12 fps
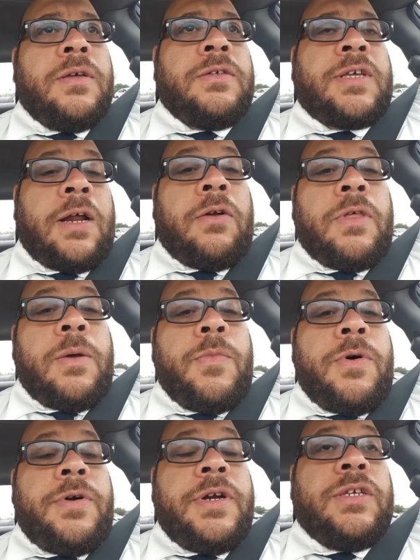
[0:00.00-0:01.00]
Saturday
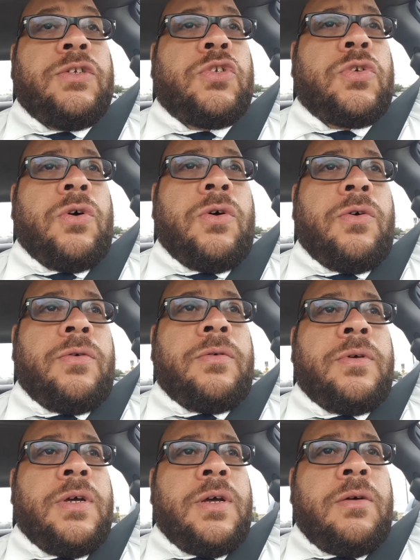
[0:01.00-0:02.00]
morning,
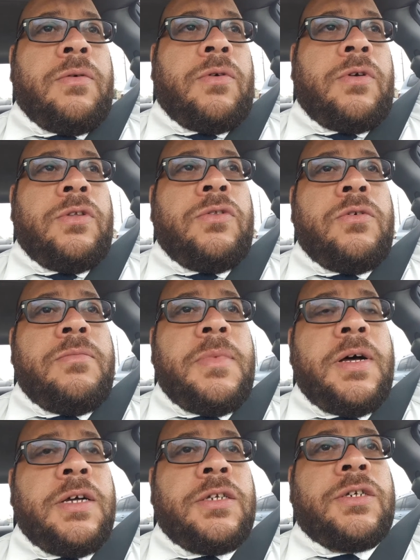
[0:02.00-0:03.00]
so couldn't do
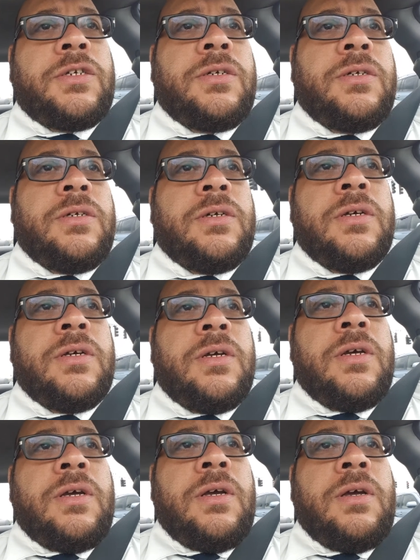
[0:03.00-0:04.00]
much
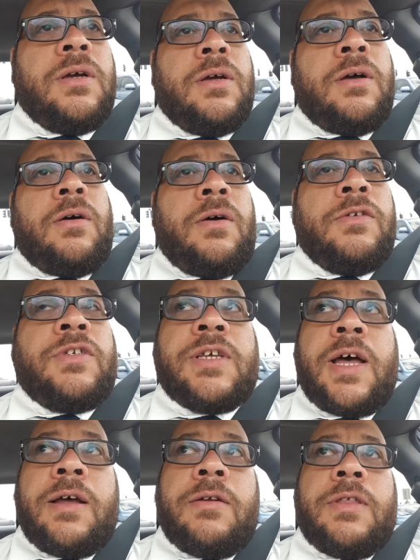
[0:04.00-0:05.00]
on
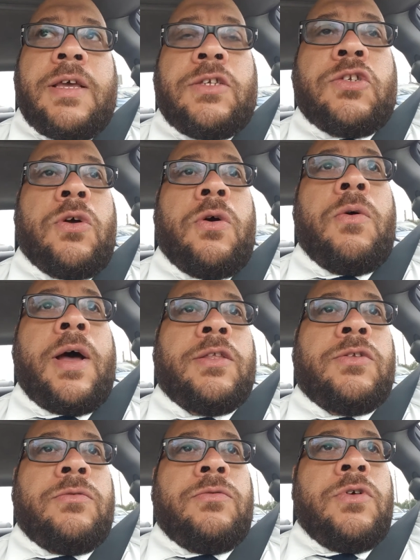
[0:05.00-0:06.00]
Saturday. So
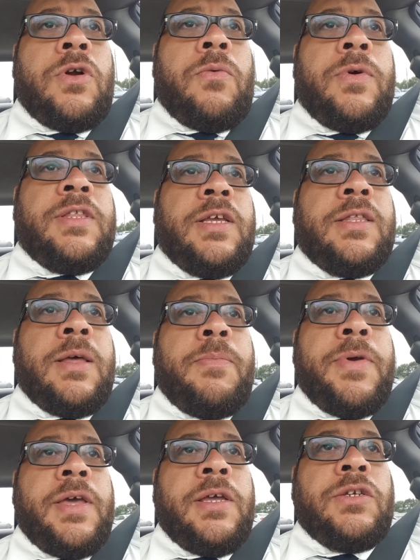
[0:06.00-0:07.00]
we did the
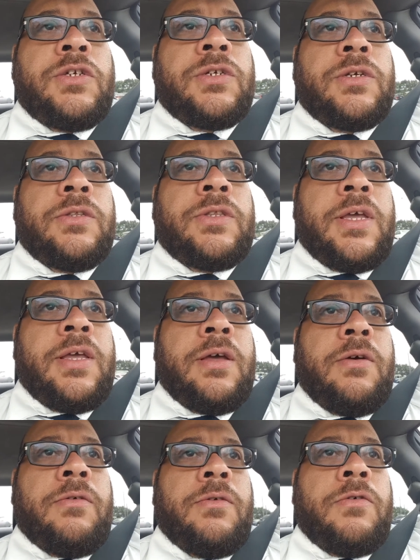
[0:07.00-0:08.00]
beach
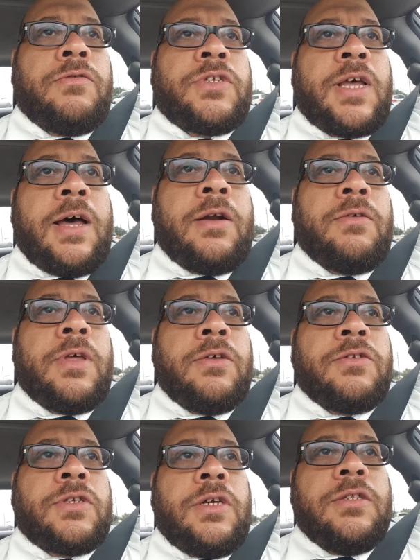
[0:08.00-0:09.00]
thing on Saturday,
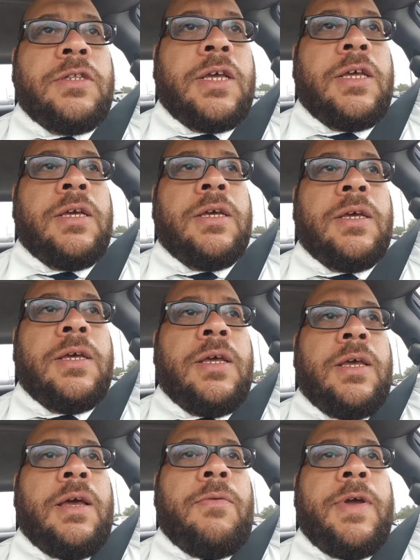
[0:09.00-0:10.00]
on Sunday,
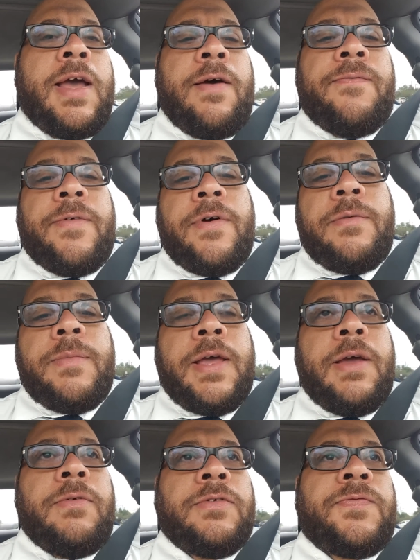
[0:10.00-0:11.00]
and we had fun,
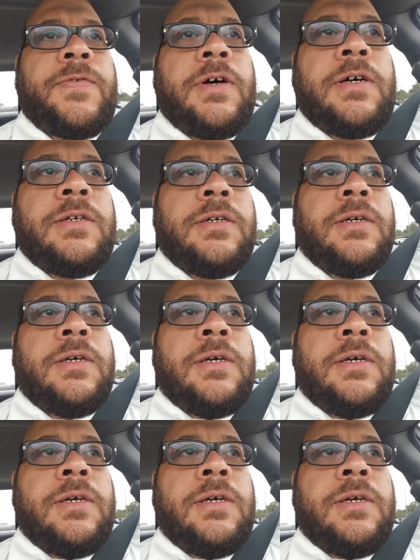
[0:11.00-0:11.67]
man. It was fun.